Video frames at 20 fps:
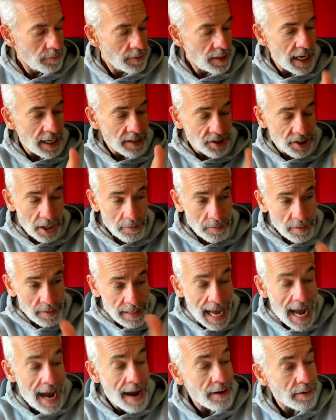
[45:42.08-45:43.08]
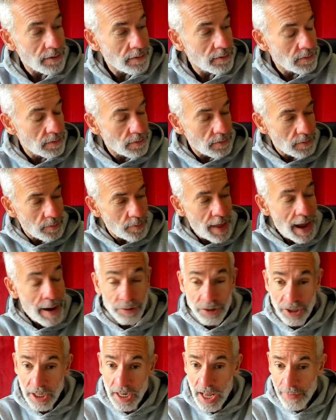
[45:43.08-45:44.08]
yeah, so that that
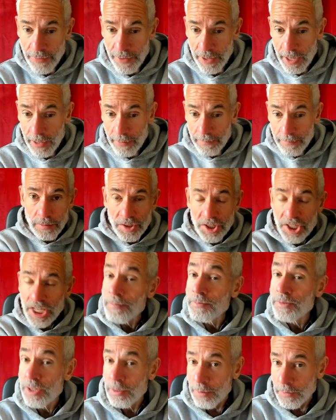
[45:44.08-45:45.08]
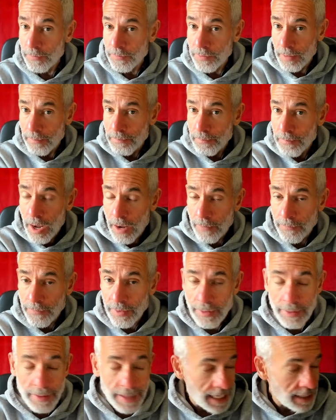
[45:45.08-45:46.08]
was another symptom of the of
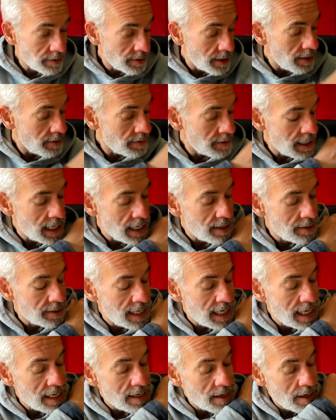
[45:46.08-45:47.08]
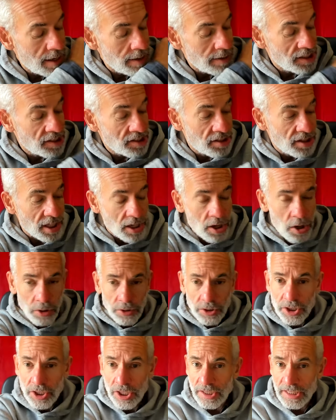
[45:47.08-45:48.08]
the thing the, the the the the,
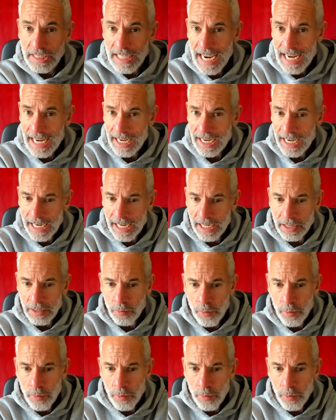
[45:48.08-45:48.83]
constant tingling and